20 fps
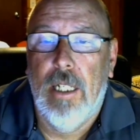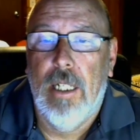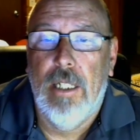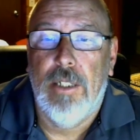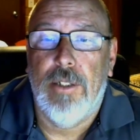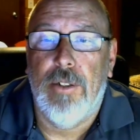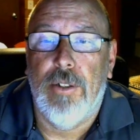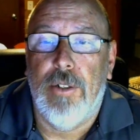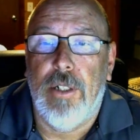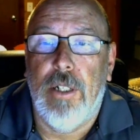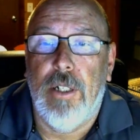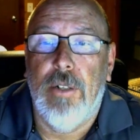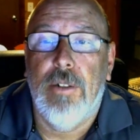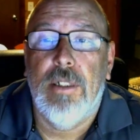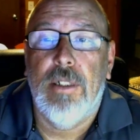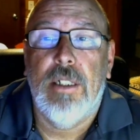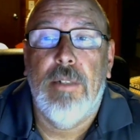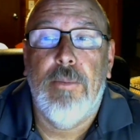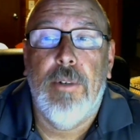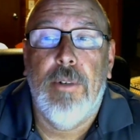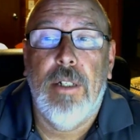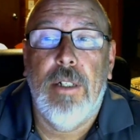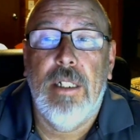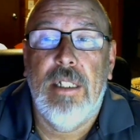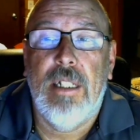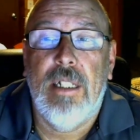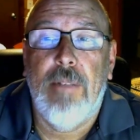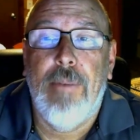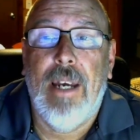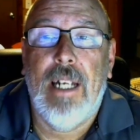So you as an
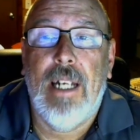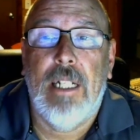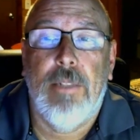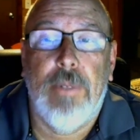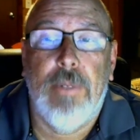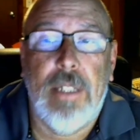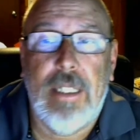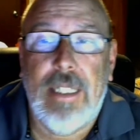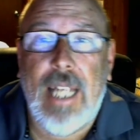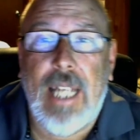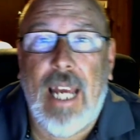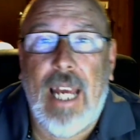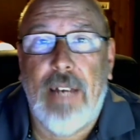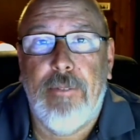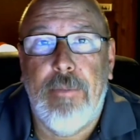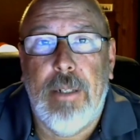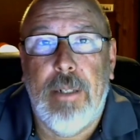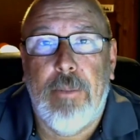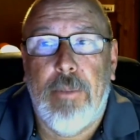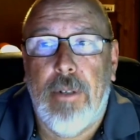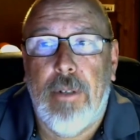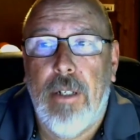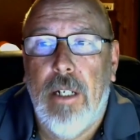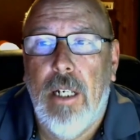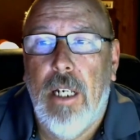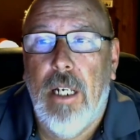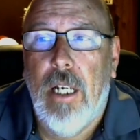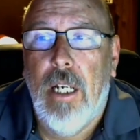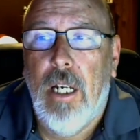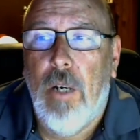emergency management staff member
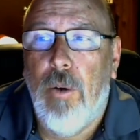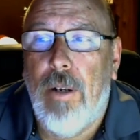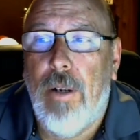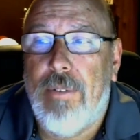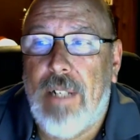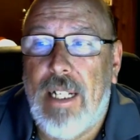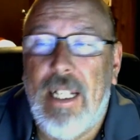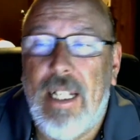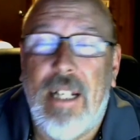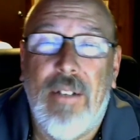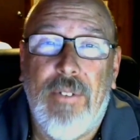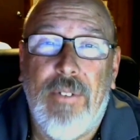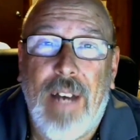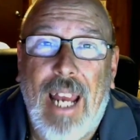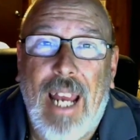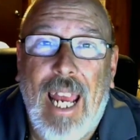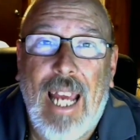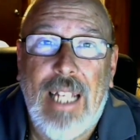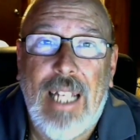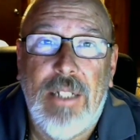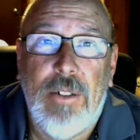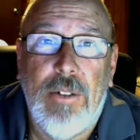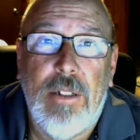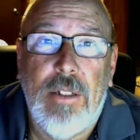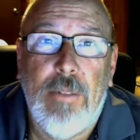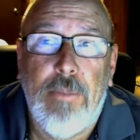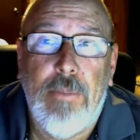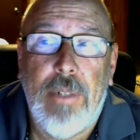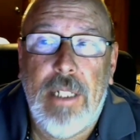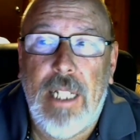will have to identify hazards
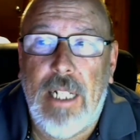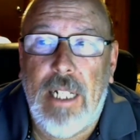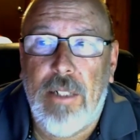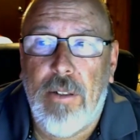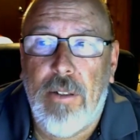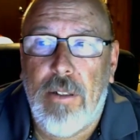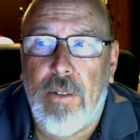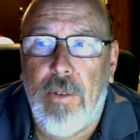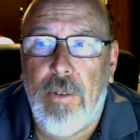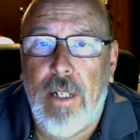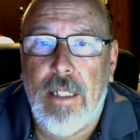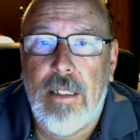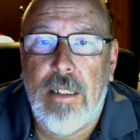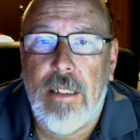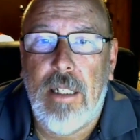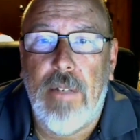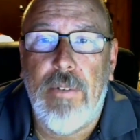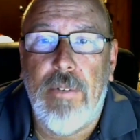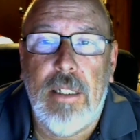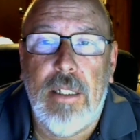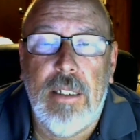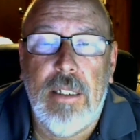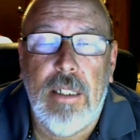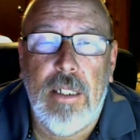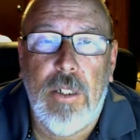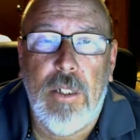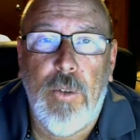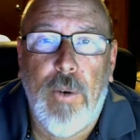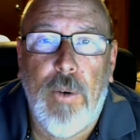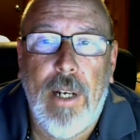and potential threats of this
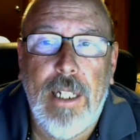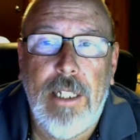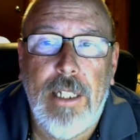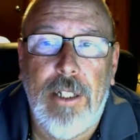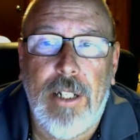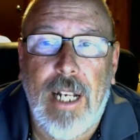situation.